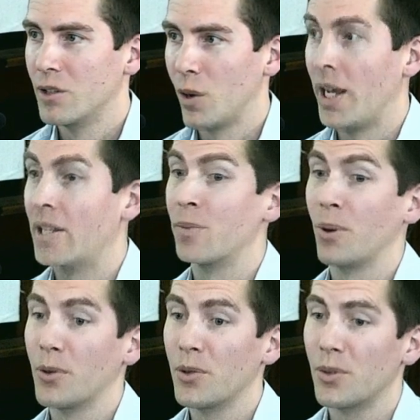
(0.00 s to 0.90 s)

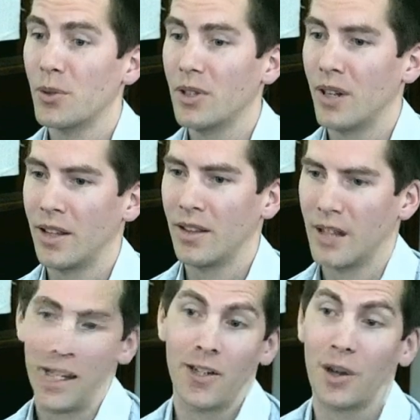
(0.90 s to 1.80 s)
exposed to it,
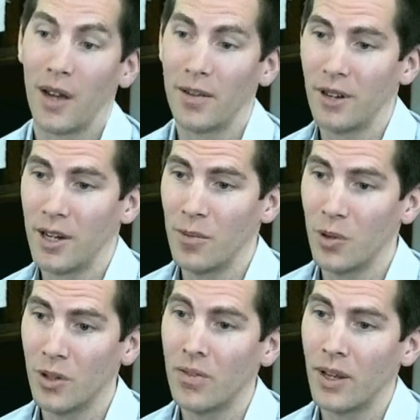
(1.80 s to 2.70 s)
and they can go out and find
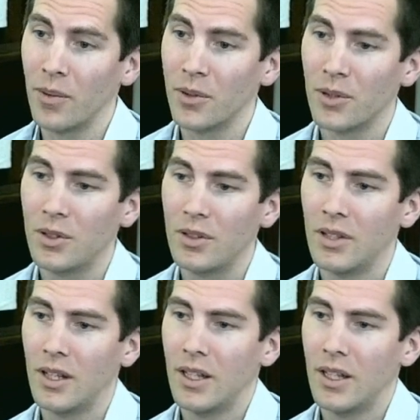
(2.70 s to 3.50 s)
more if they want to.